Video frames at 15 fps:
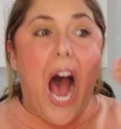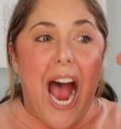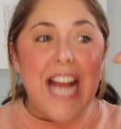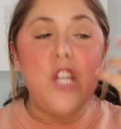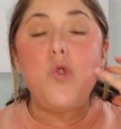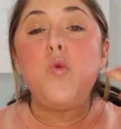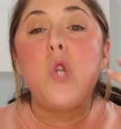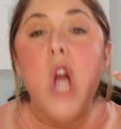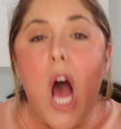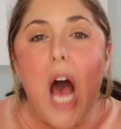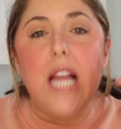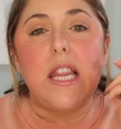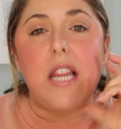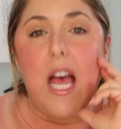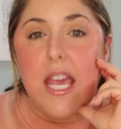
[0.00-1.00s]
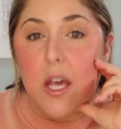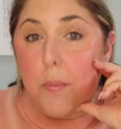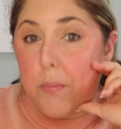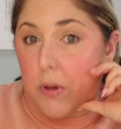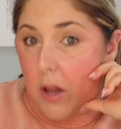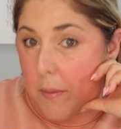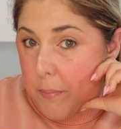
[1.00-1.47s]
I do not like
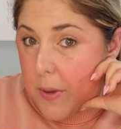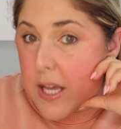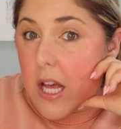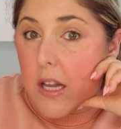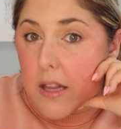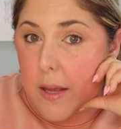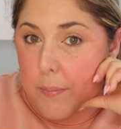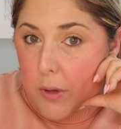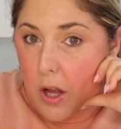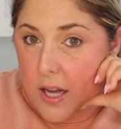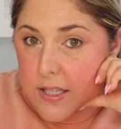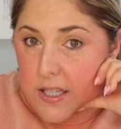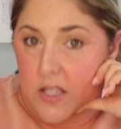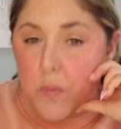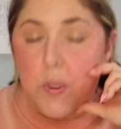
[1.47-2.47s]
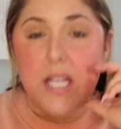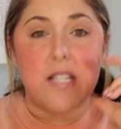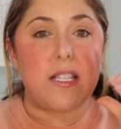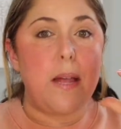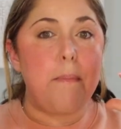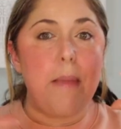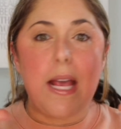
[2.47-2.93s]
plumping lip glosses because
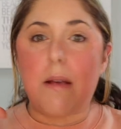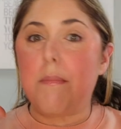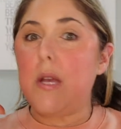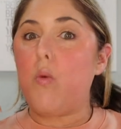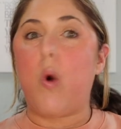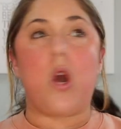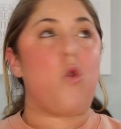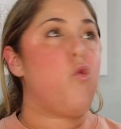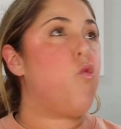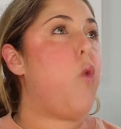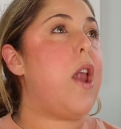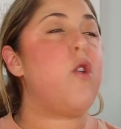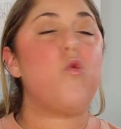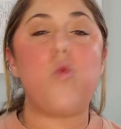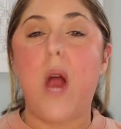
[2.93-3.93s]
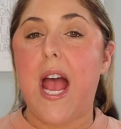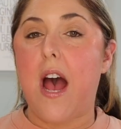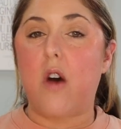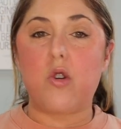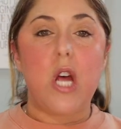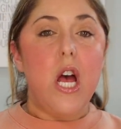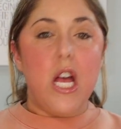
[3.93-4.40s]
they make me want to run
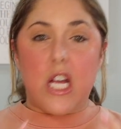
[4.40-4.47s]
around